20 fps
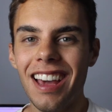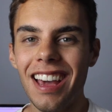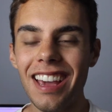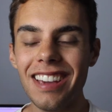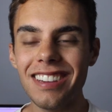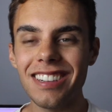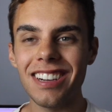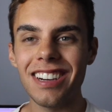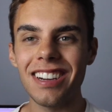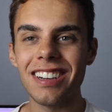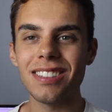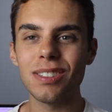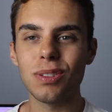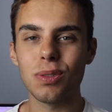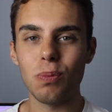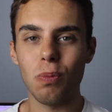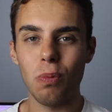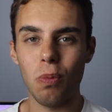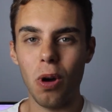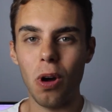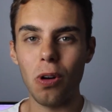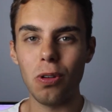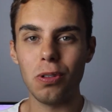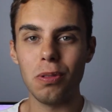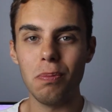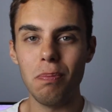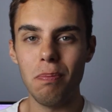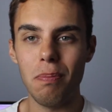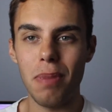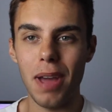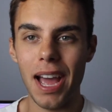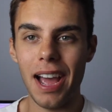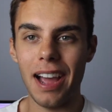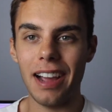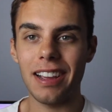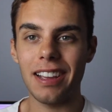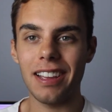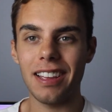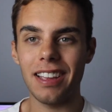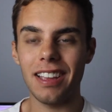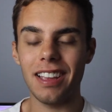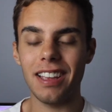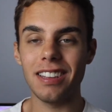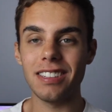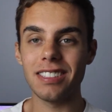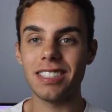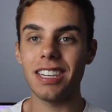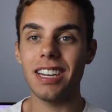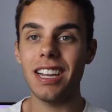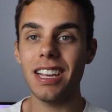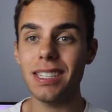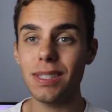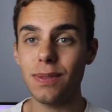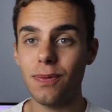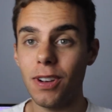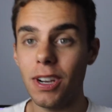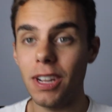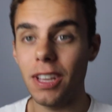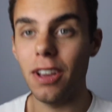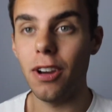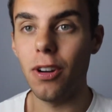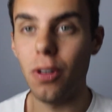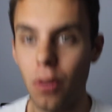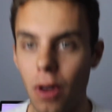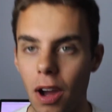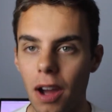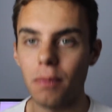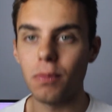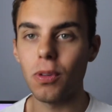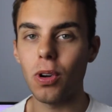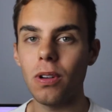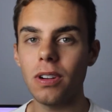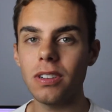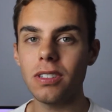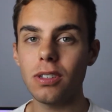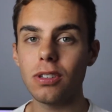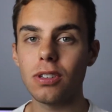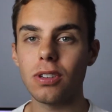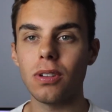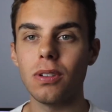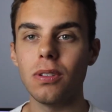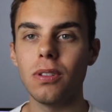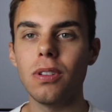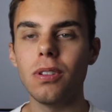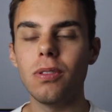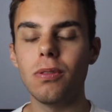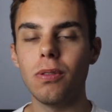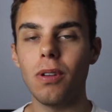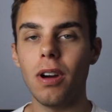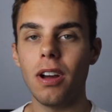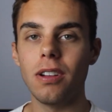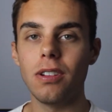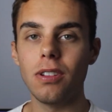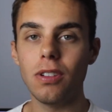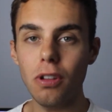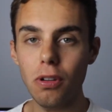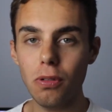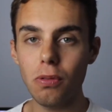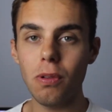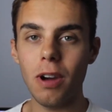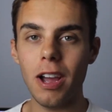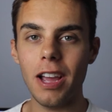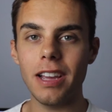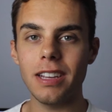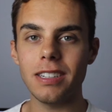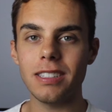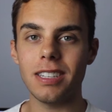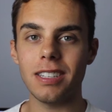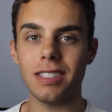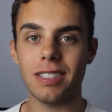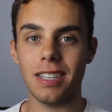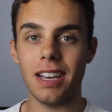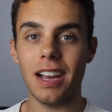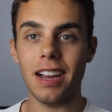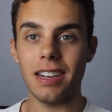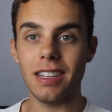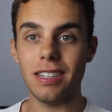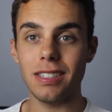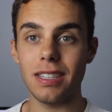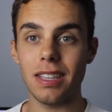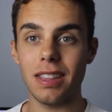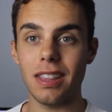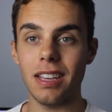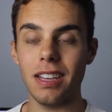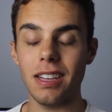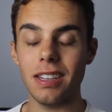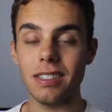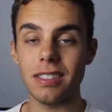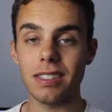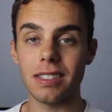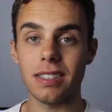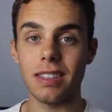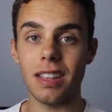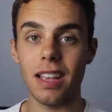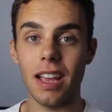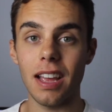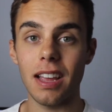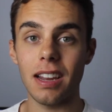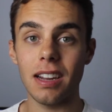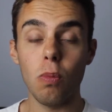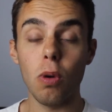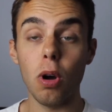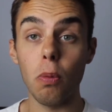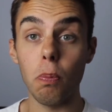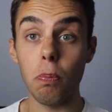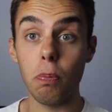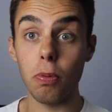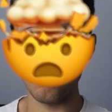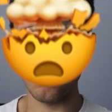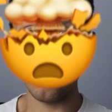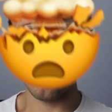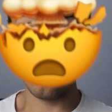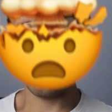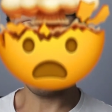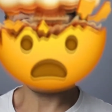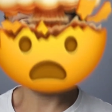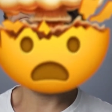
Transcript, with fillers: Hey guys, welcome back. In today's video, I'm going to show you a new way to sign into things that will blow